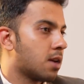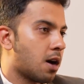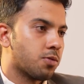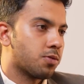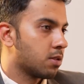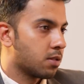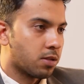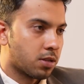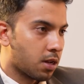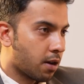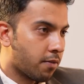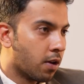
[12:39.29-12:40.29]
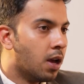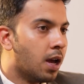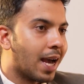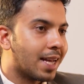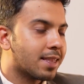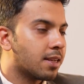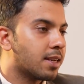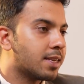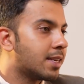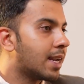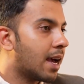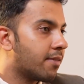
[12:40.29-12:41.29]
houses and stuff, and they
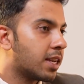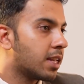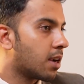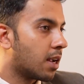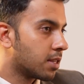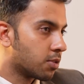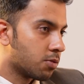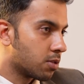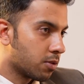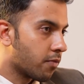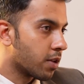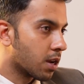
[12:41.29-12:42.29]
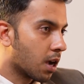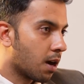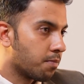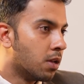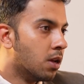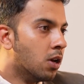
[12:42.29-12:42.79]
didn't have any running source of income.